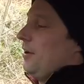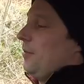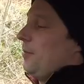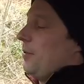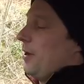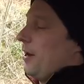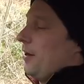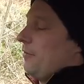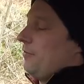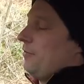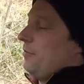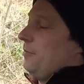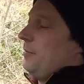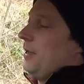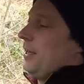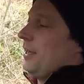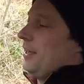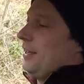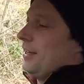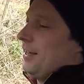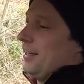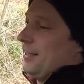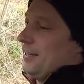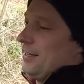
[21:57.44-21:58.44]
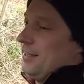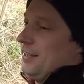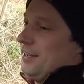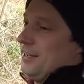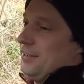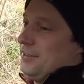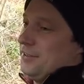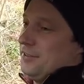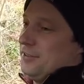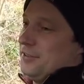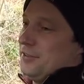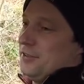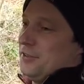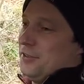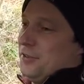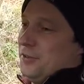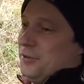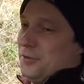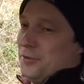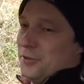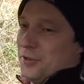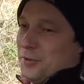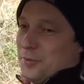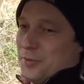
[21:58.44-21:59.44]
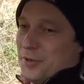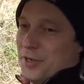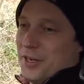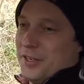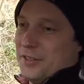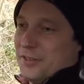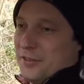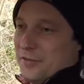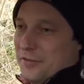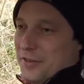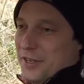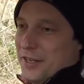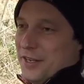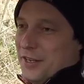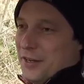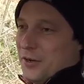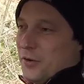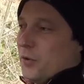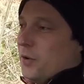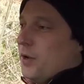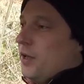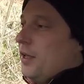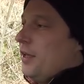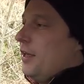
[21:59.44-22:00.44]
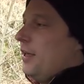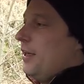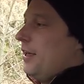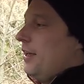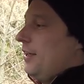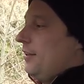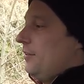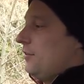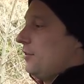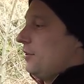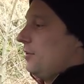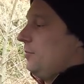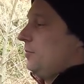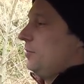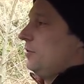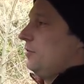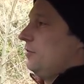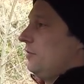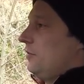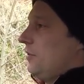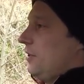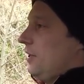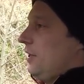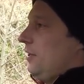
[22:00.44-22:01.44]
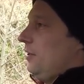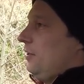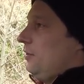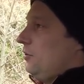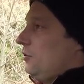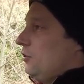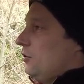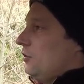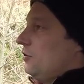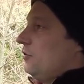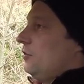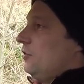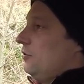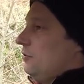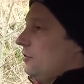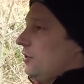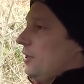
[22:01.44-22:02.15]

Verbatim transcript: apart from making calculations to summarize the video, in terms of the just the